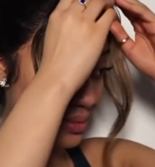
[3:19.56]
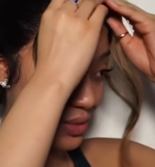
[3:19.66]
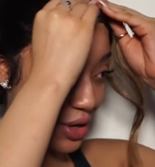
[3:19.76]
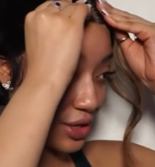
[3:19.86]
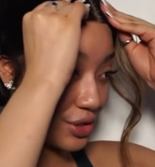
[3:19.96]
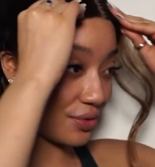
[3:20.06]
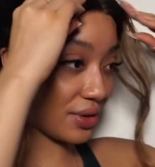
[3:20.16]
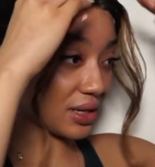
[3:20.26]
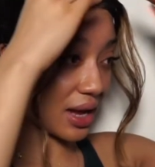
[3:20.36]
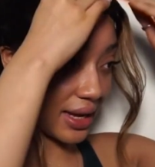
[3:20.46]
No, I do
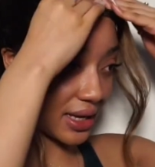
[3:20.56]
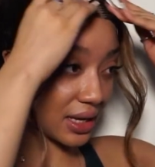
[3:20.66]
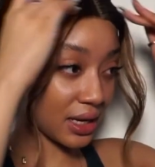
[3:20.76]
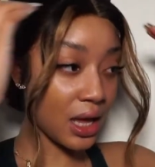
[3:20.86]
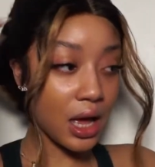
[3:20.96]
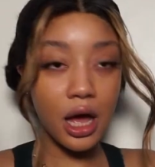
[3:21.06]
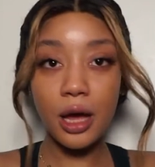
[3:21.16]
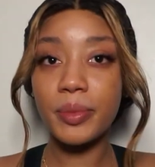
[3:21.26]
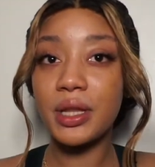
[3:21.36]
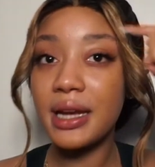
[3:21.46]
really like it.
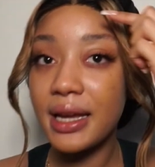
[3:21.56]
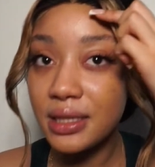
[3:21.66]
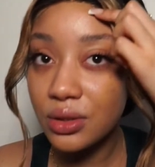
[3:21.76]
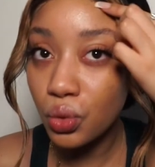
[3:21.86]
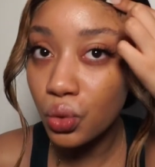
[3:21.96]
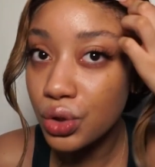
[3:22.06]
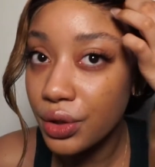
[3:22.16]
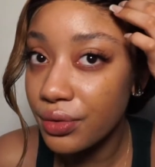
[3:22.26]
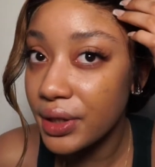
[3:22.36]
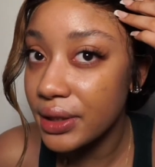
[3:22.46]
The lace is
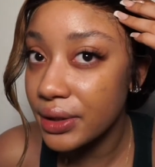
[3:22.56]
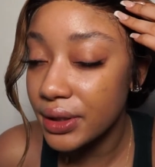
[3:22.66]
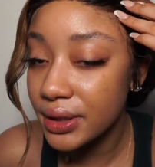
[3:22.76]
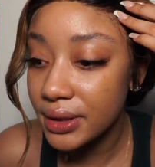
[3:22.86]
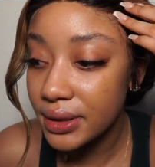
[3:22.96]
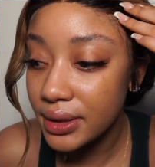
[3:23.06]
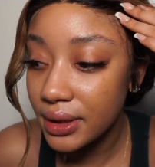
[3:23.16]
also really good.